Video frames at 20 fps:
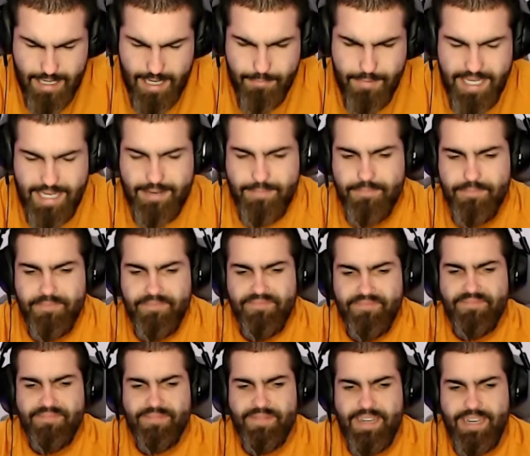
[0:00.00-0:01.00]
mean,
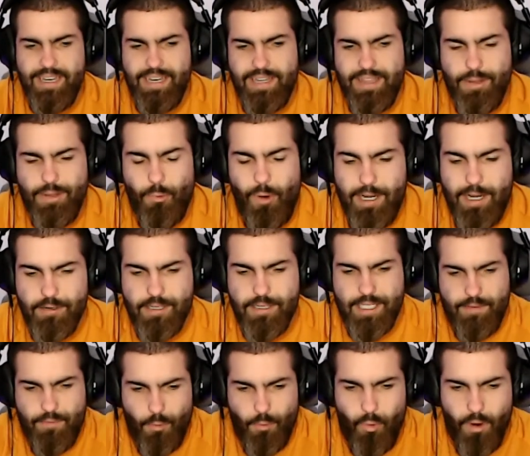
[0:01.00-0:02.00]
the wide
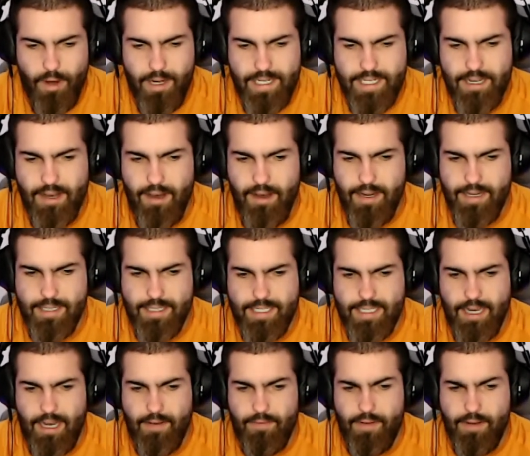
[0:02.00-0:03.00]
receiver 1 talk is
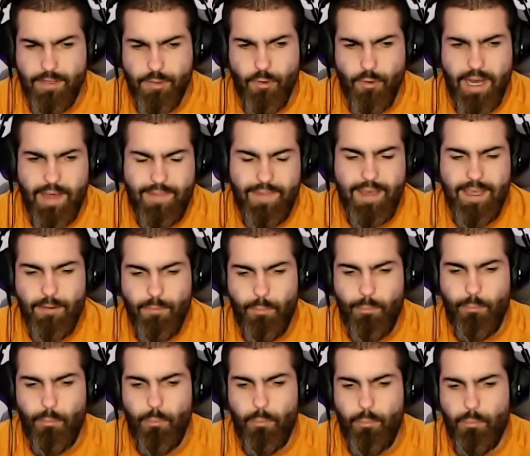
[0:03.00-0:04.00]
tough. Do I think
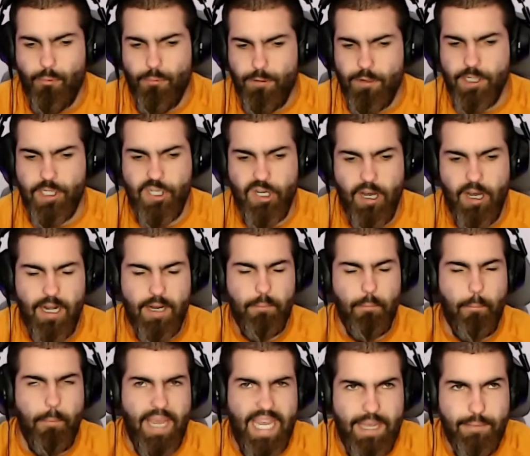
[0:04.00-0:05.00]

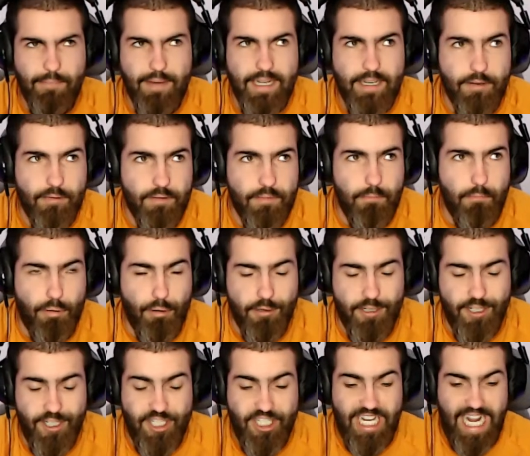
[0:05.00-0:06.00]
Rashad Bateman
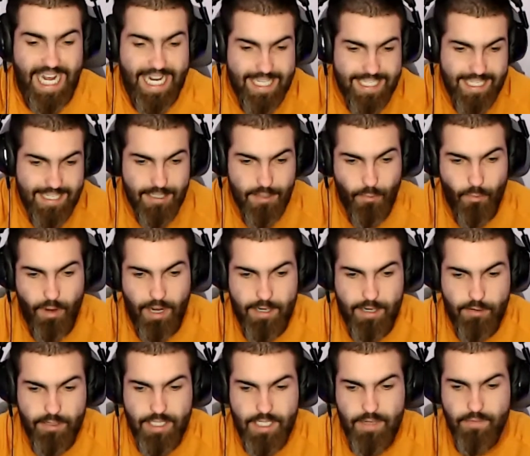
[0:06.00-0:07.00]
projects as a wide
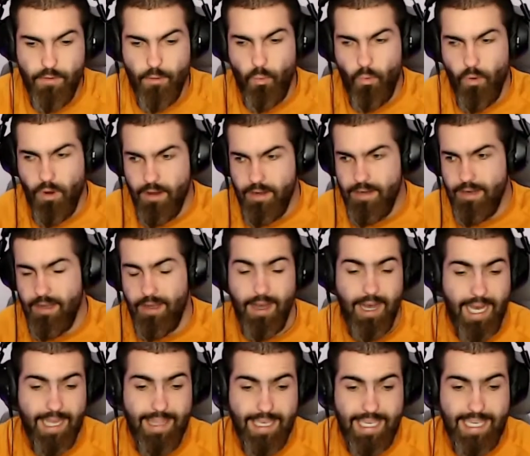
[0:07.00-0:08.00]
receiver 1?
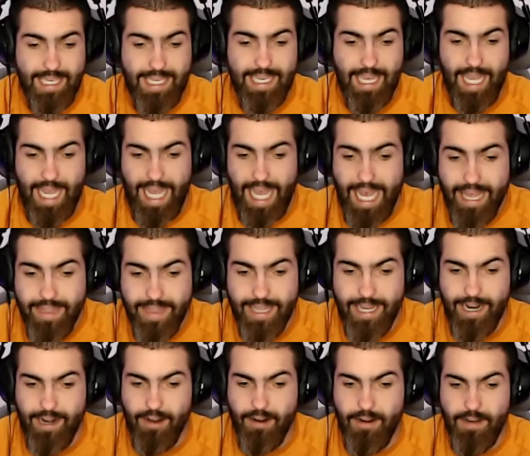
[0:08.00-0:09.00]
I think he can get
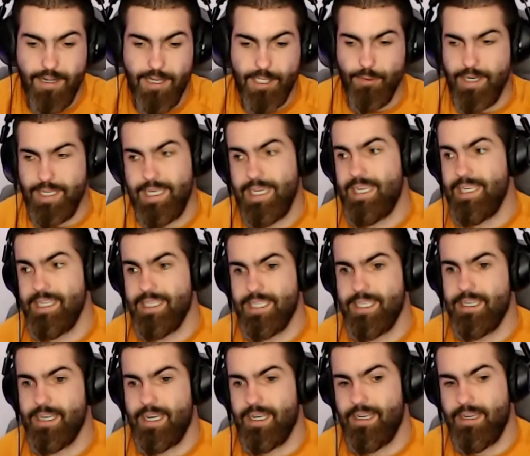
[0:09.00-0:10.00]
there. Do I think he's
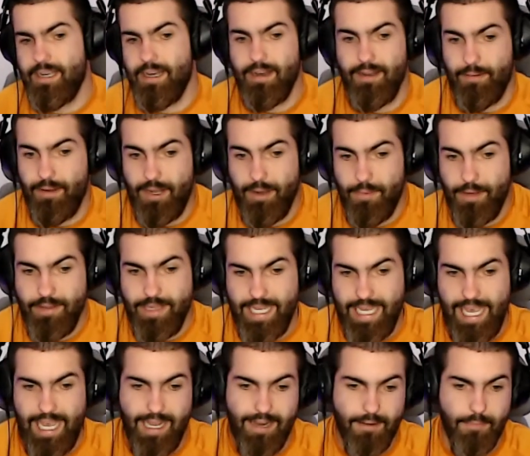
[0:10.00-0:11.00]
going to come out the
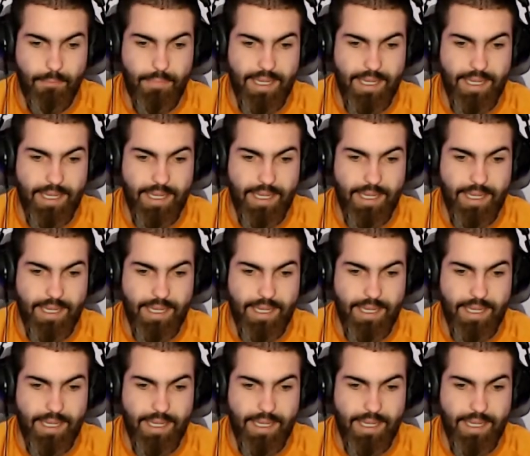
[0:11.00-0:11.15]
gate and